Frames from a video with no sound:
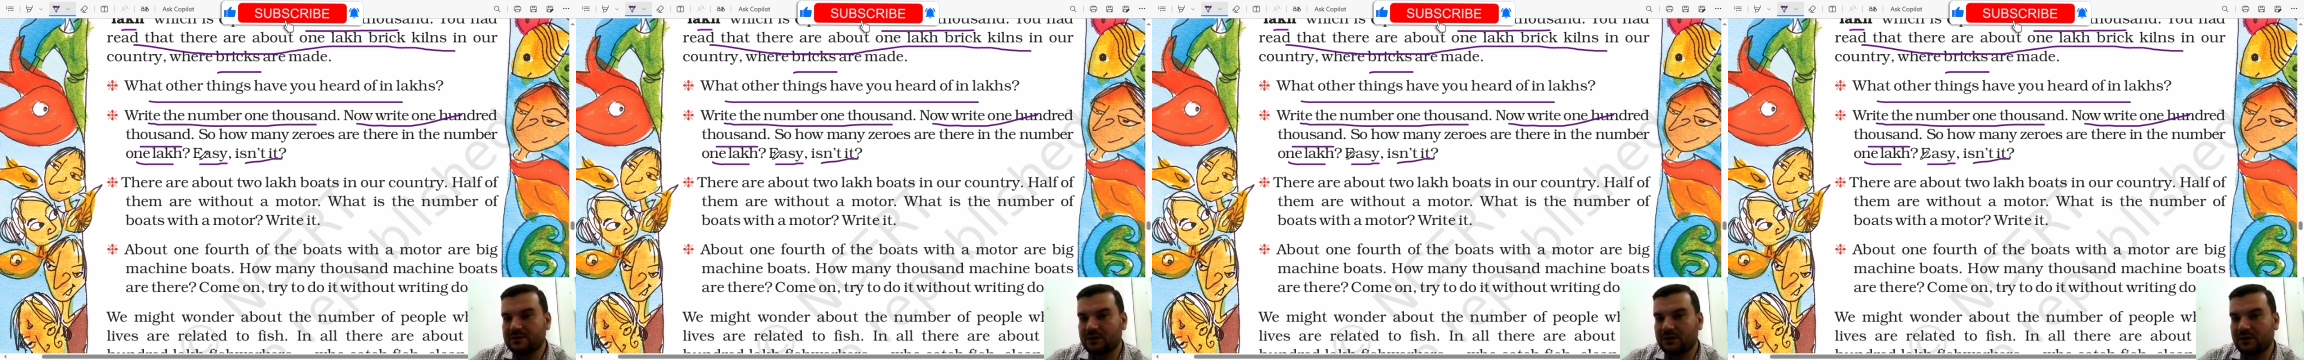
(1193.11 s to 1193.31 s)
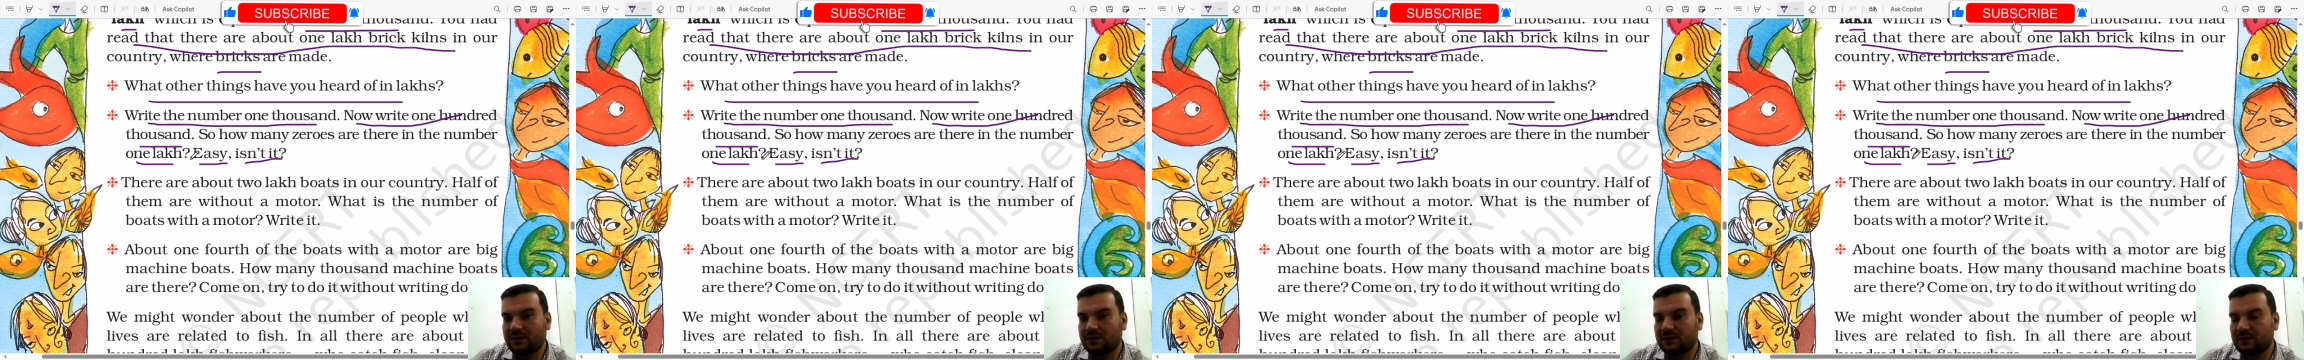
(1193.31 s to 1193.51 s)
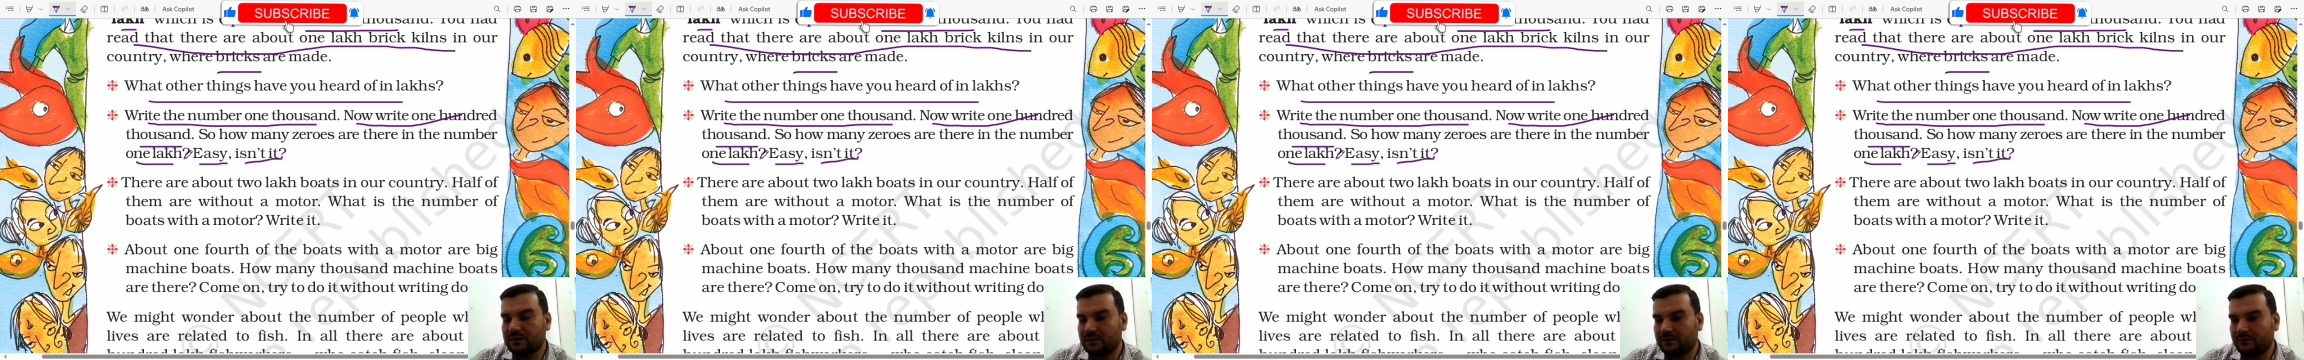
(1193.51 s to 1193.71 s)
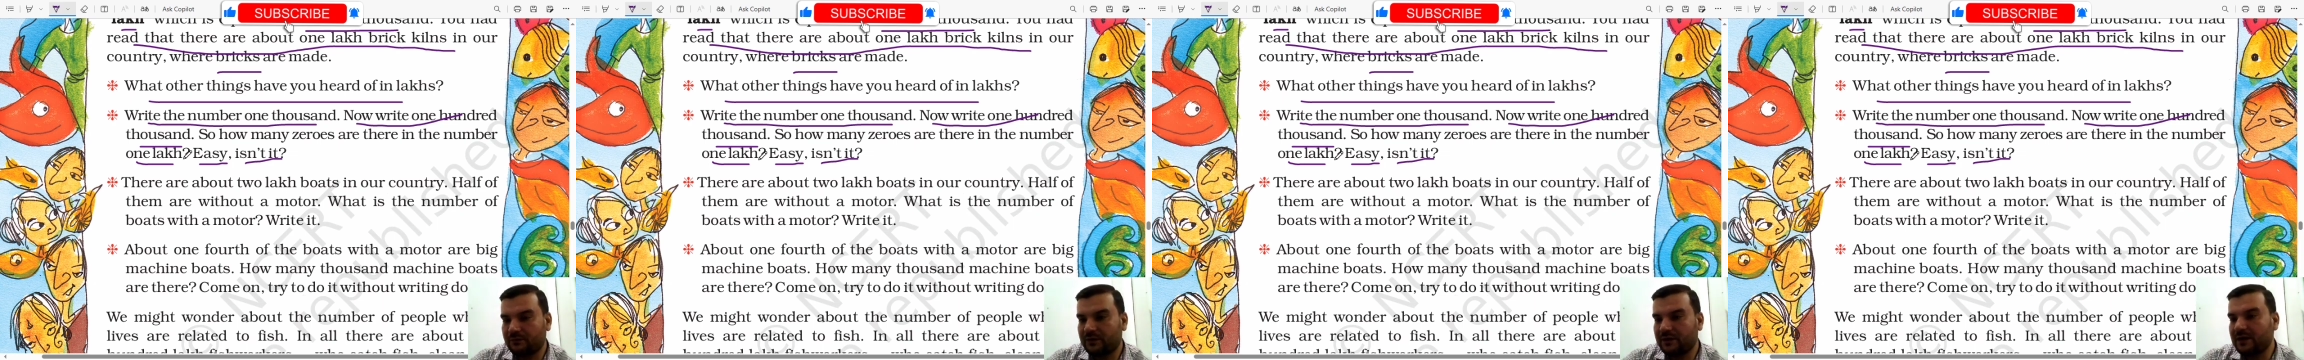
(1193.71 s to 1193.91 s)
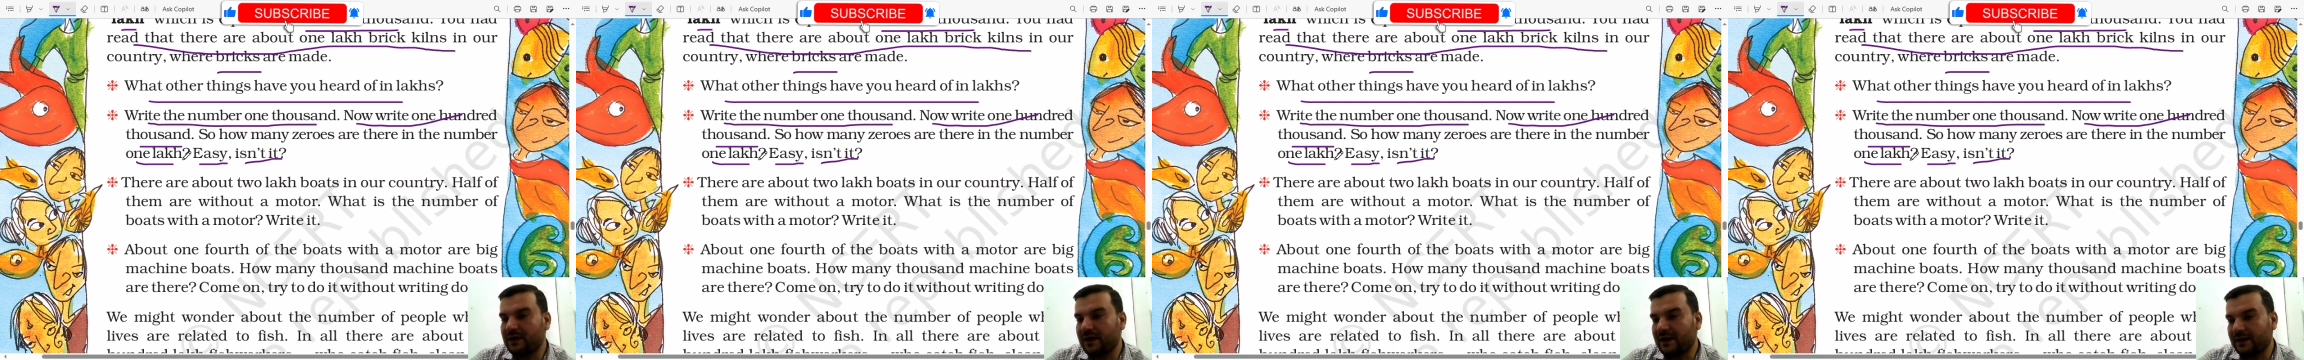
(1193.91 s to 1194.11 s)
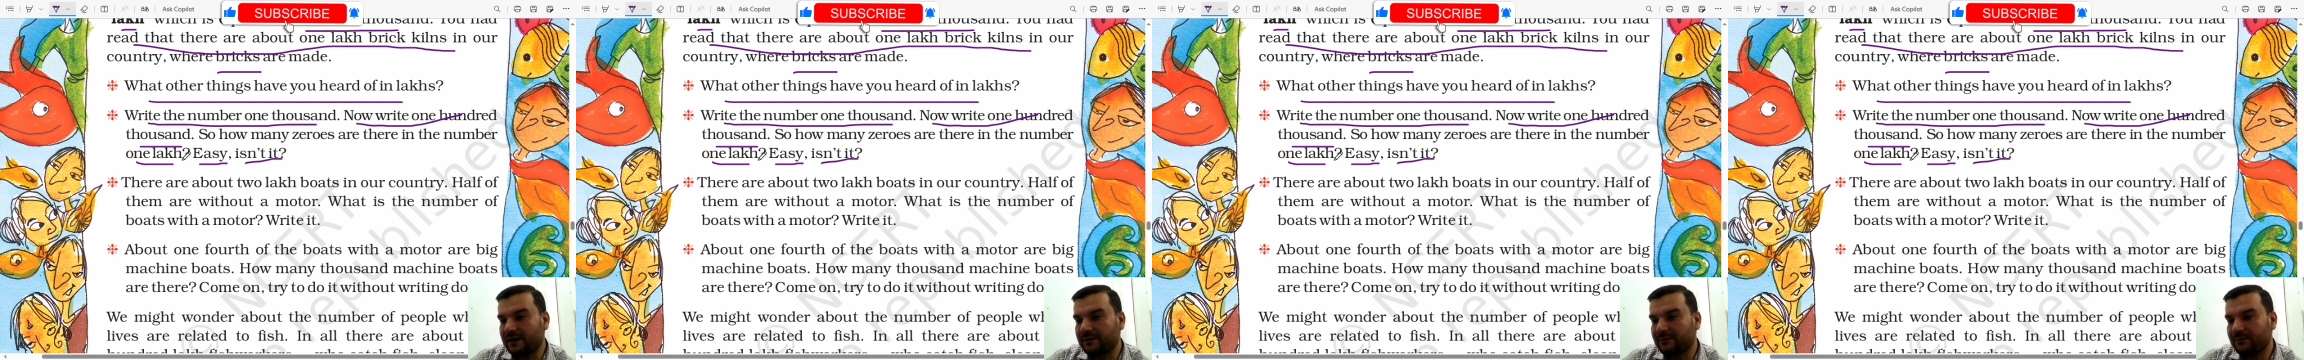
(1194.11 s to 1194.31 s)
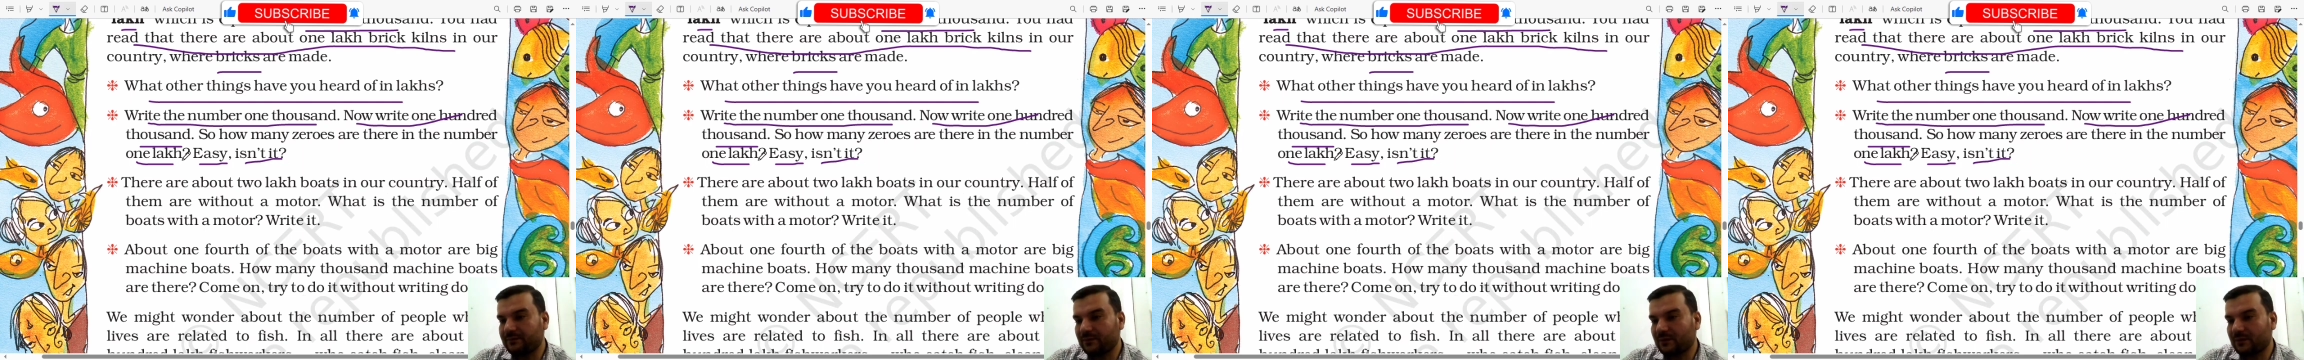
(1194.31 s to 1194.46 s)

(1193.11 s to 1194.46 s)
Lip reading: 1 lakh.